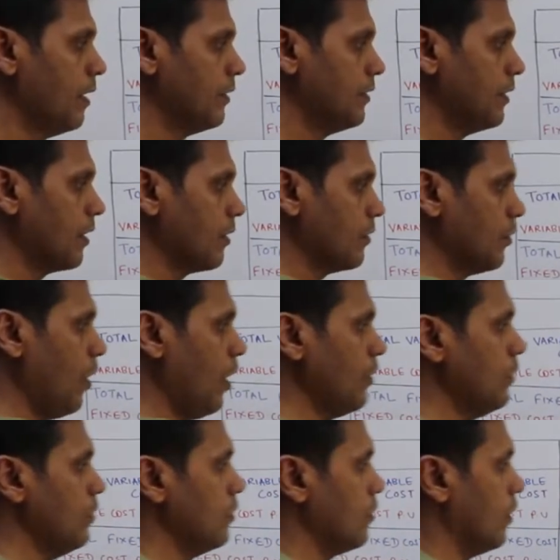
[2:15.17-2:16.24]
the
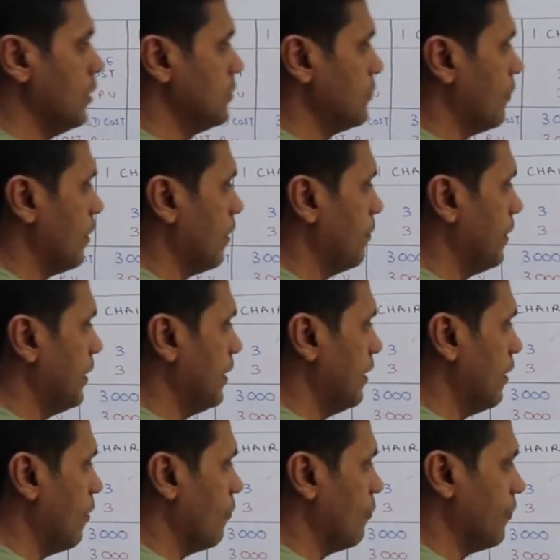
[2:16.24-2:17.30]
total cost will be
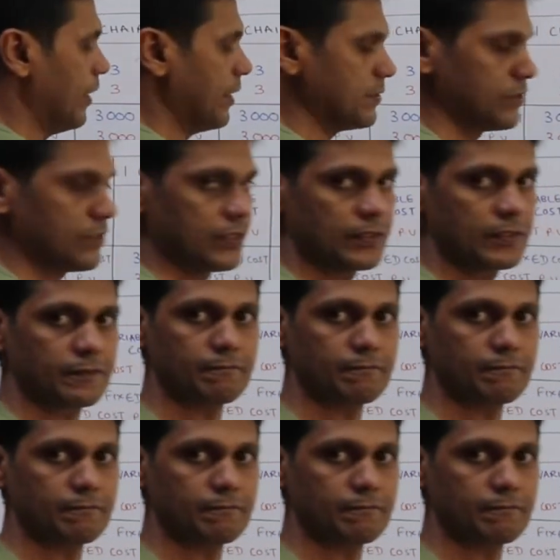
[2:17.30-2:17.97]
fixed.